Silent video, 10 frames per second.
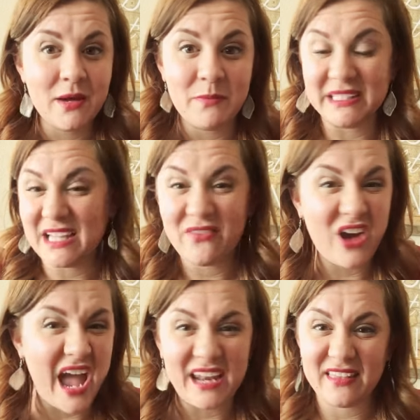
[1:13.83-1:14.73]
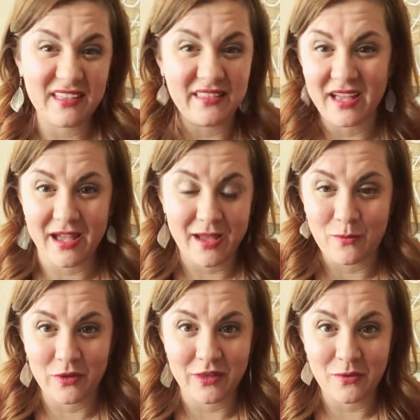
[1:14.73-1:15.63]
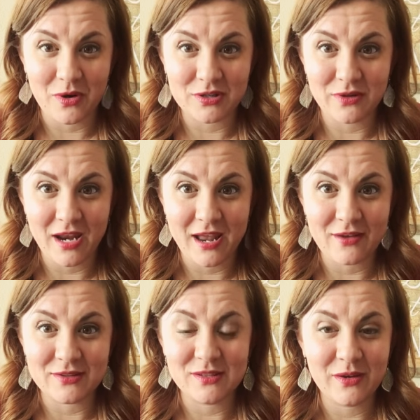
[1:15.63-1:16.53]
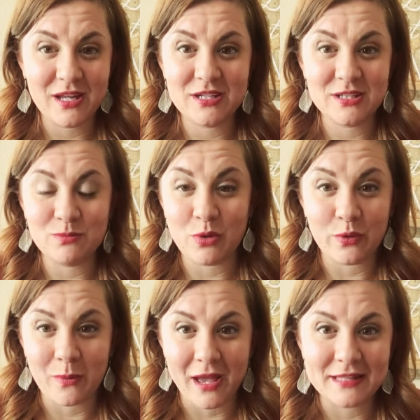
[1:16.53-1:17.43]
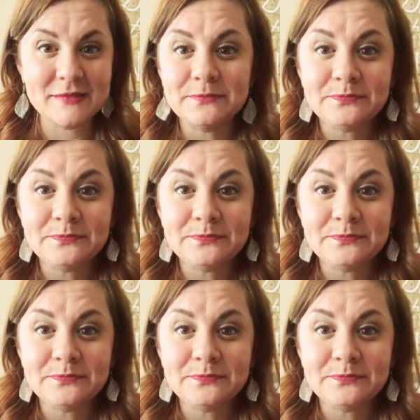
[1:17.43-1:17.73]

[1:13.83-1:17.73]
but never anything like I am with It Works right now. So it is just blowing our minds.